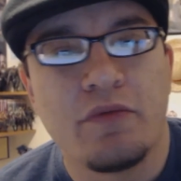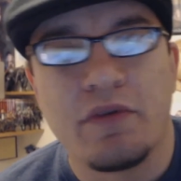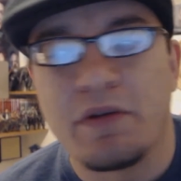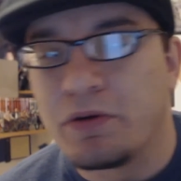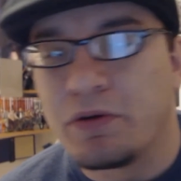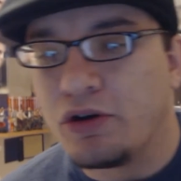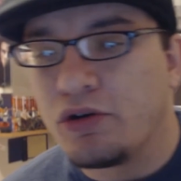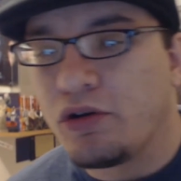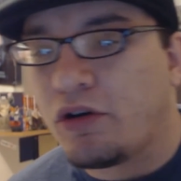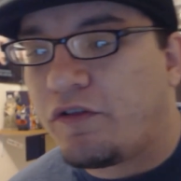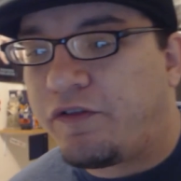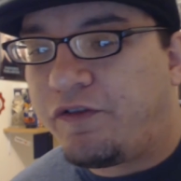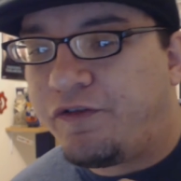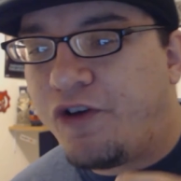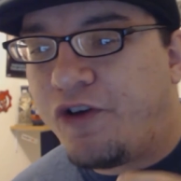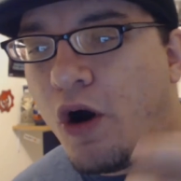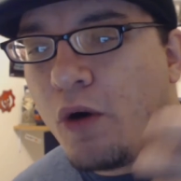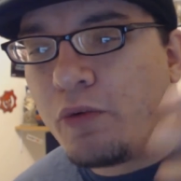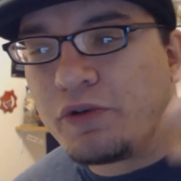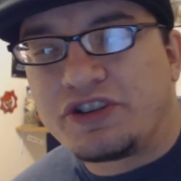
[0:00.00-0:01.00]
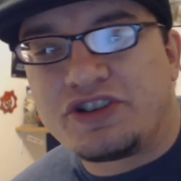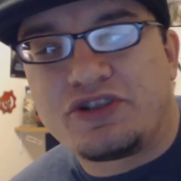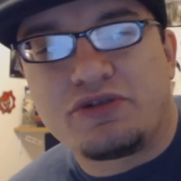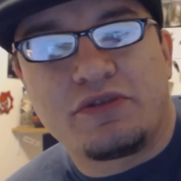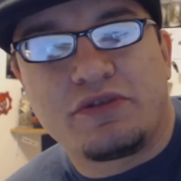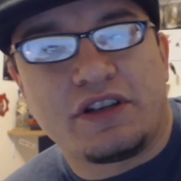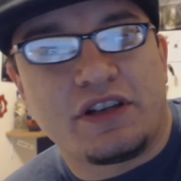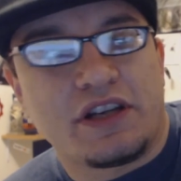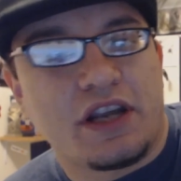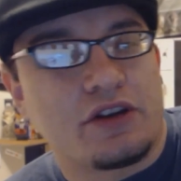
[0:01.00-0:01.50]
We will look forward
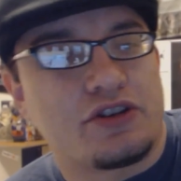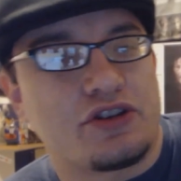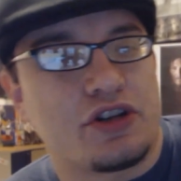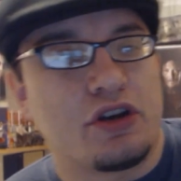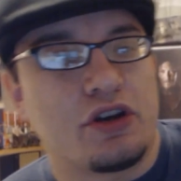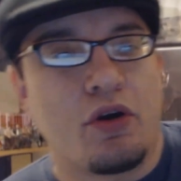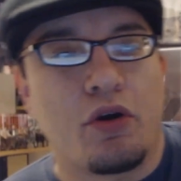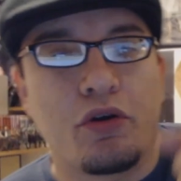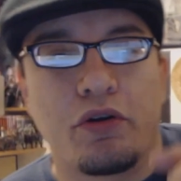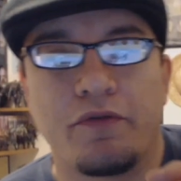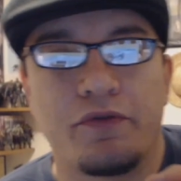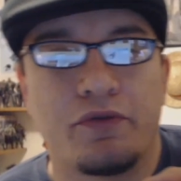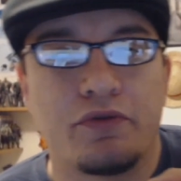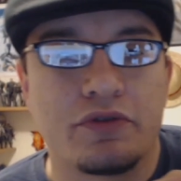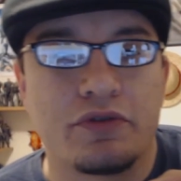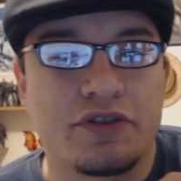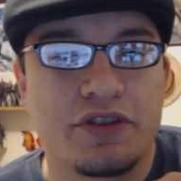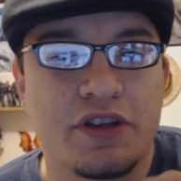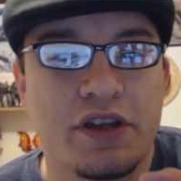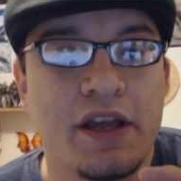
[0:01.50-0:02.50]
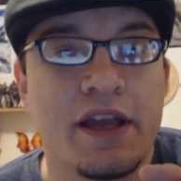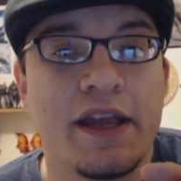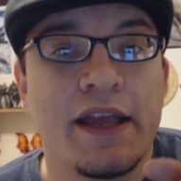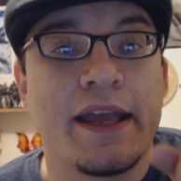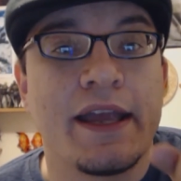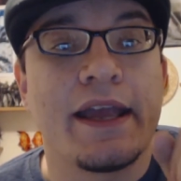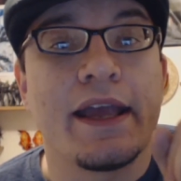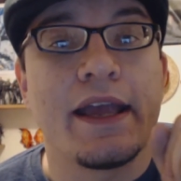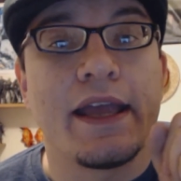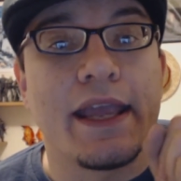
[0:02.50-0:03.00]
to catching all of yous
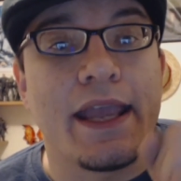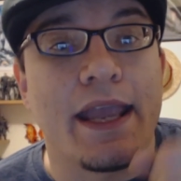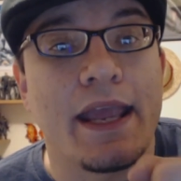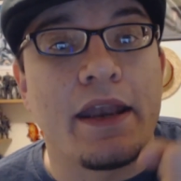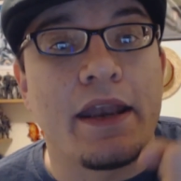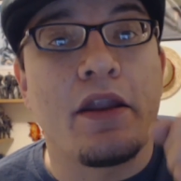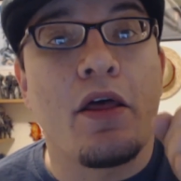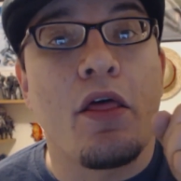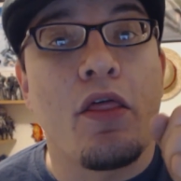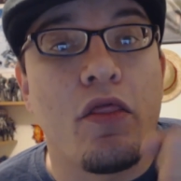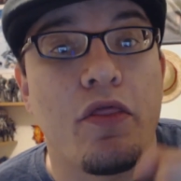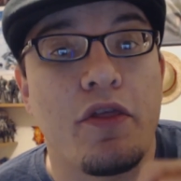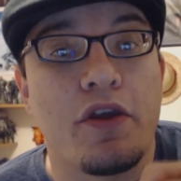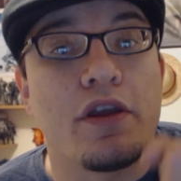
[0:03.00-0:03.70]
in